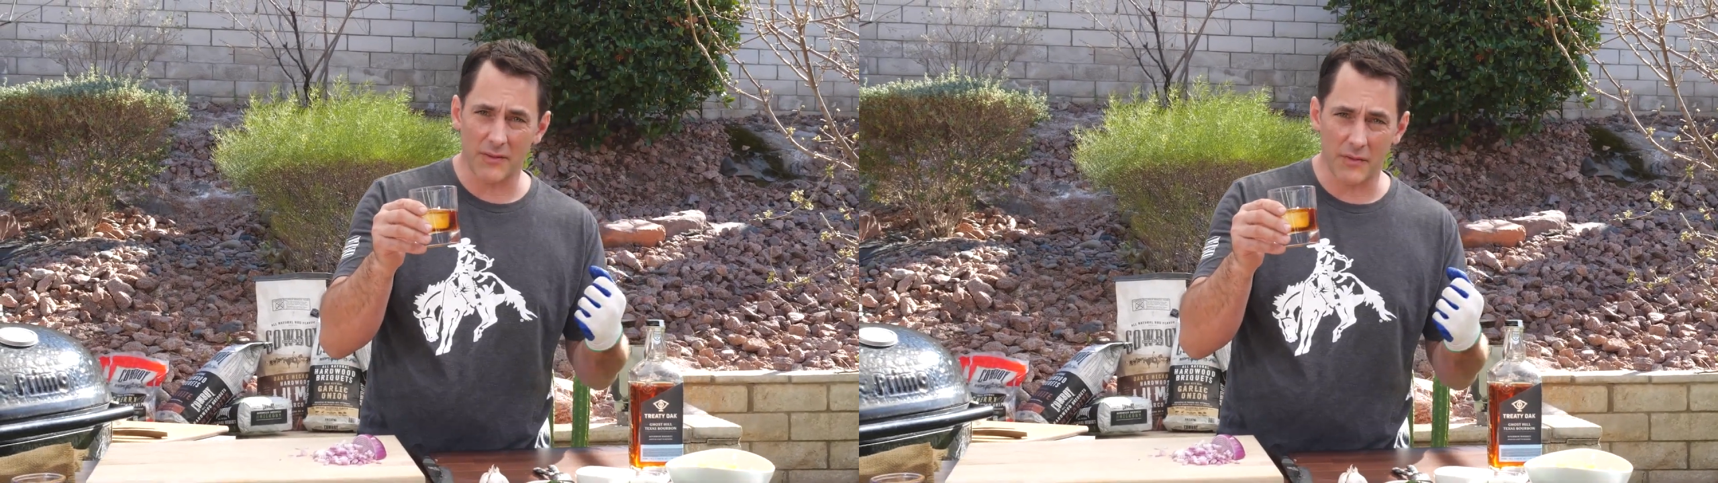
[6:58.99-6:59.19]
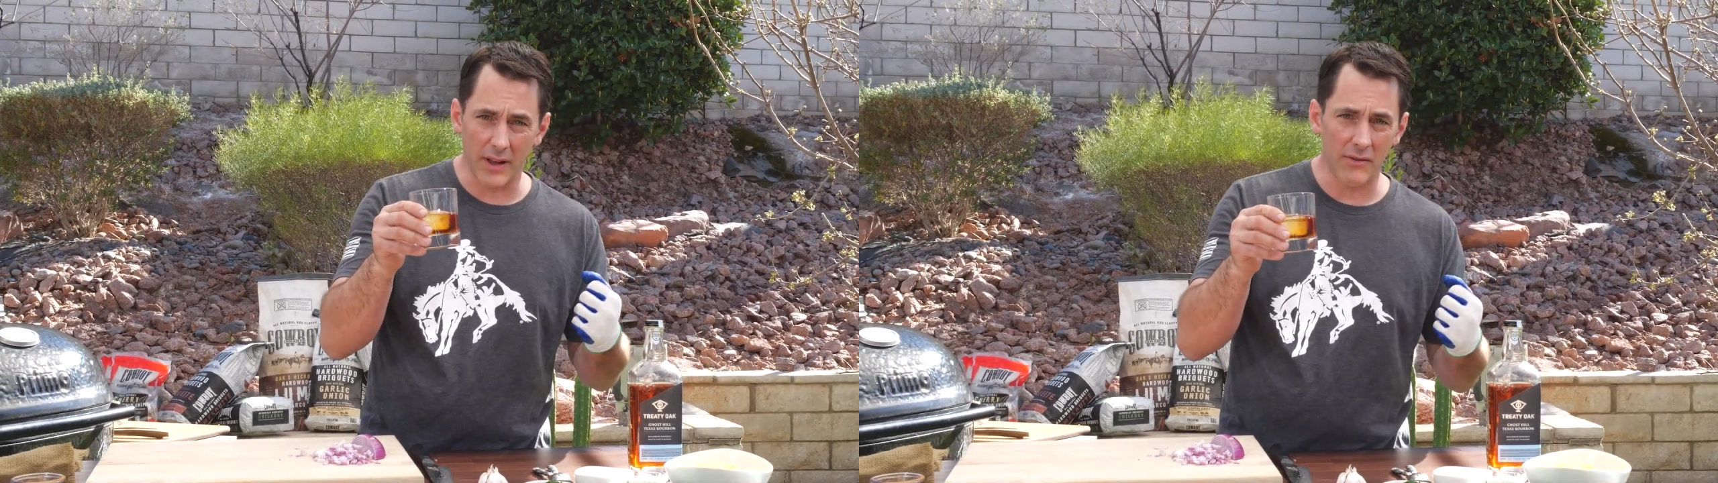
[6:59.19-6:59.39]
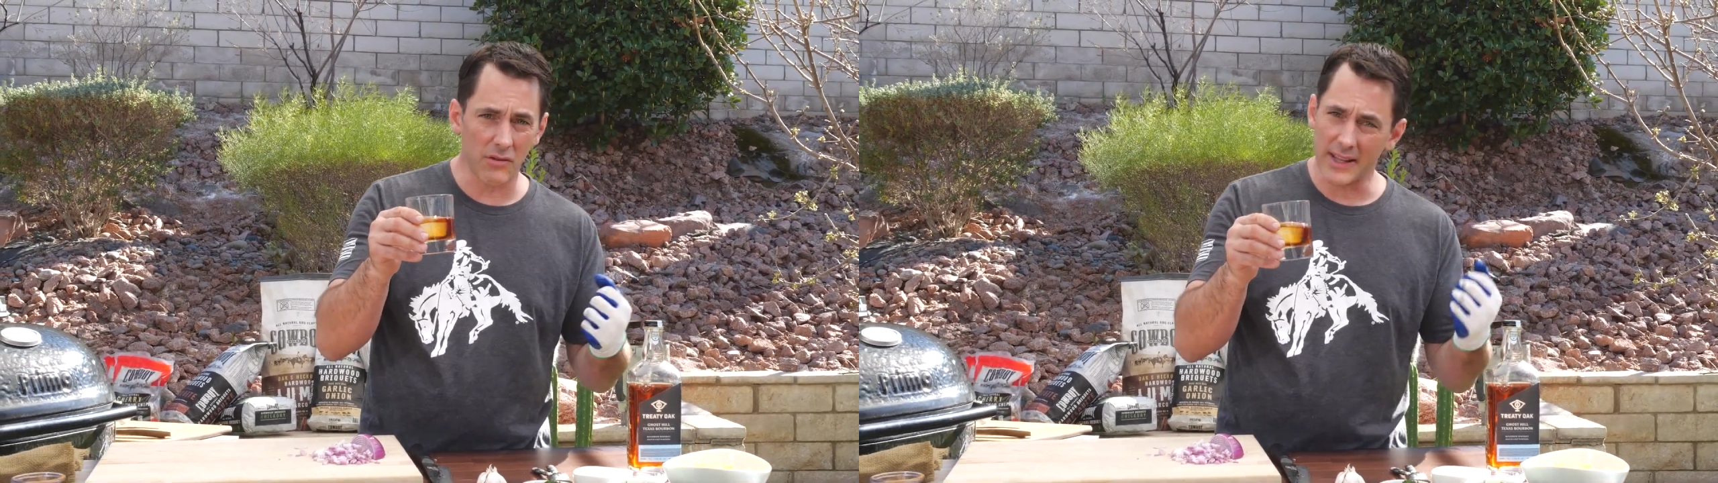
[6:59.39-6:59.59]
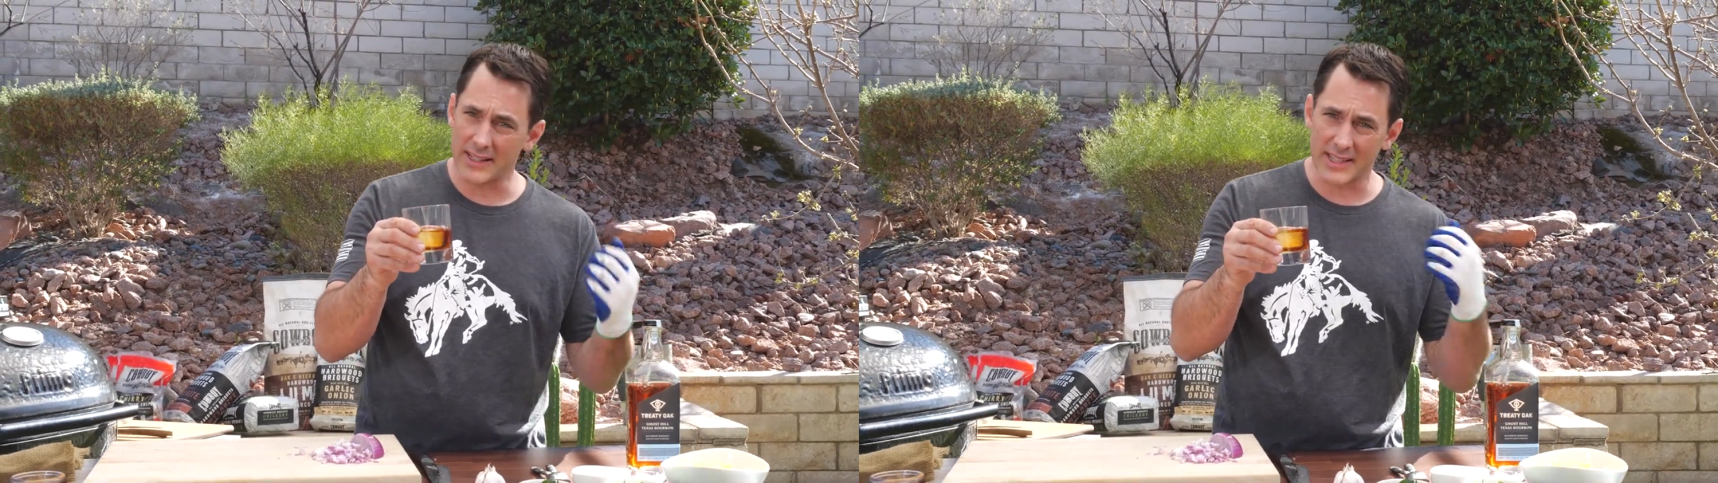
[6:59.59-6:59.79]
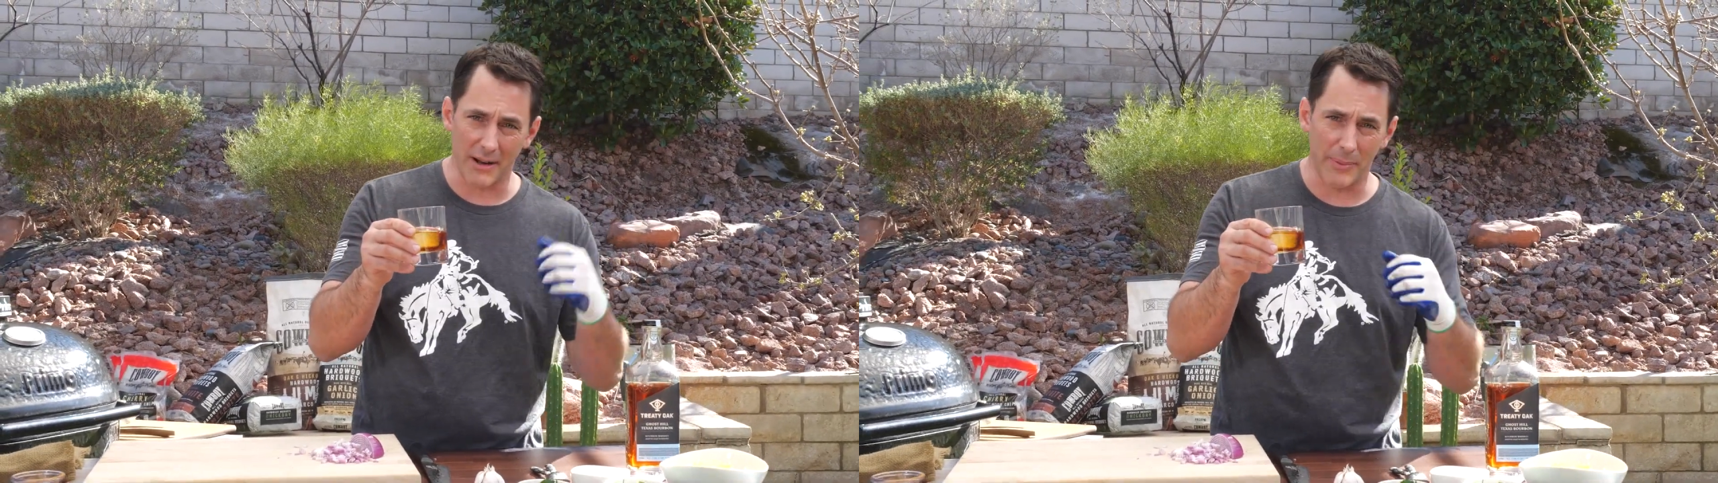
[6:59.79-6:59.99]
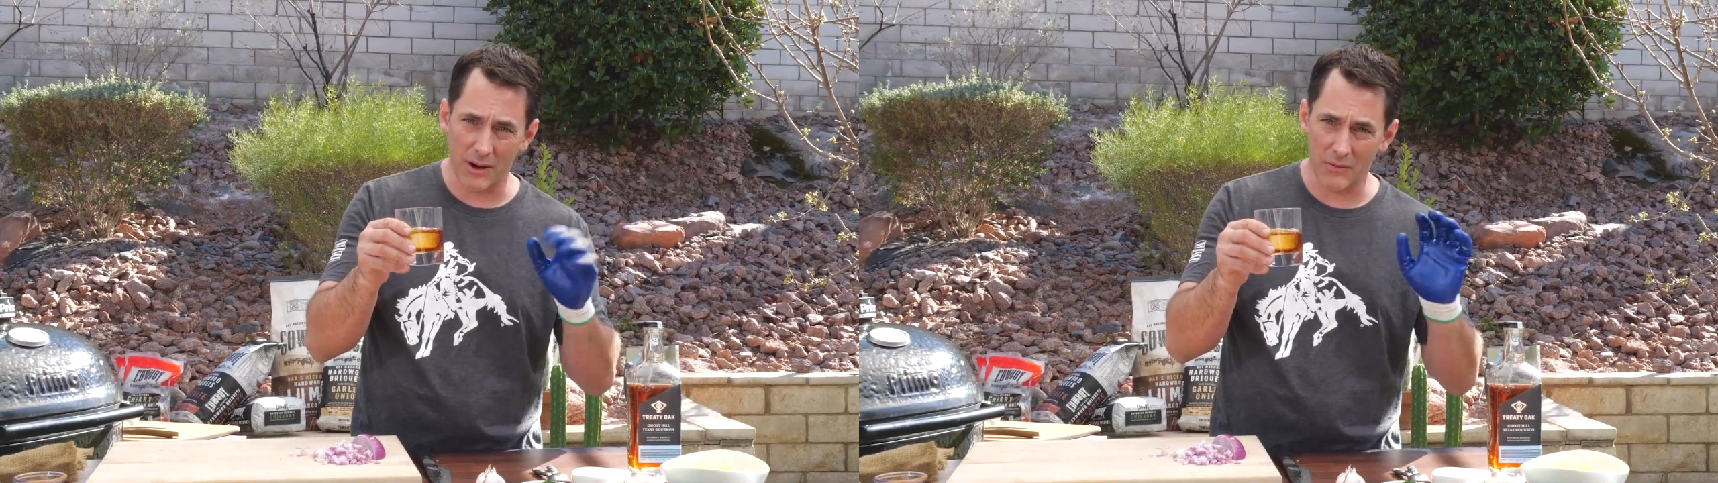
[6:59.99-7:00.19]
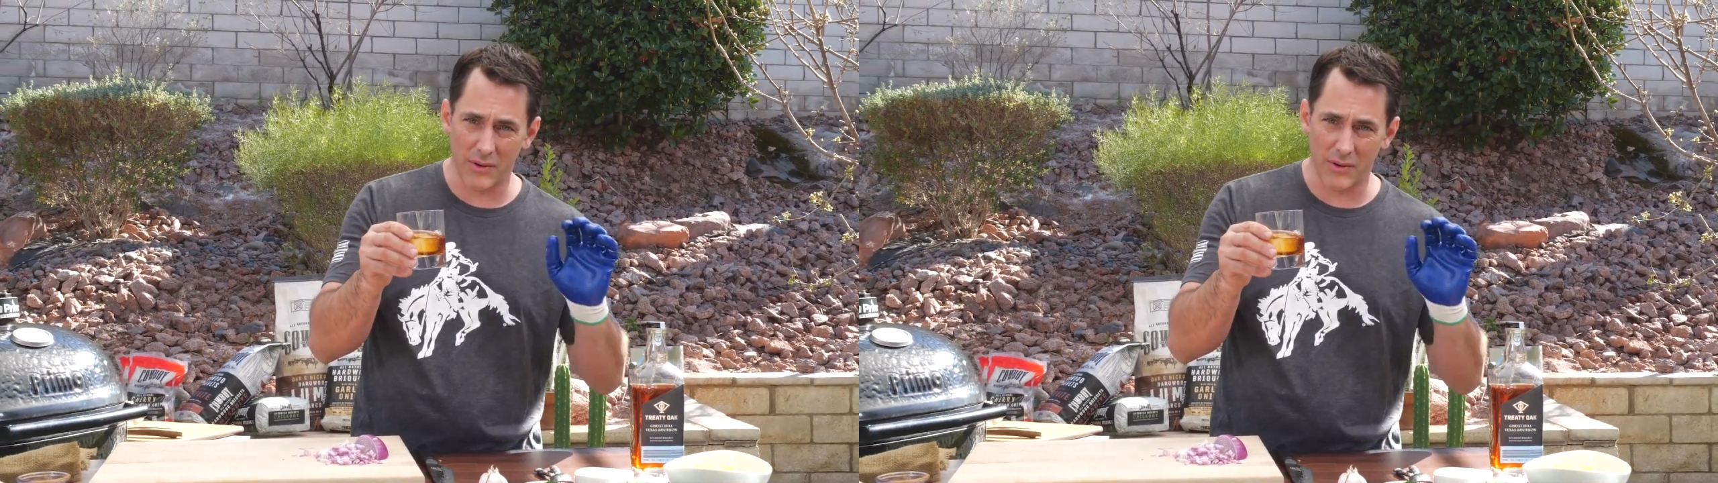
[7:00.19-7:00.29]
flavor that's gonna pair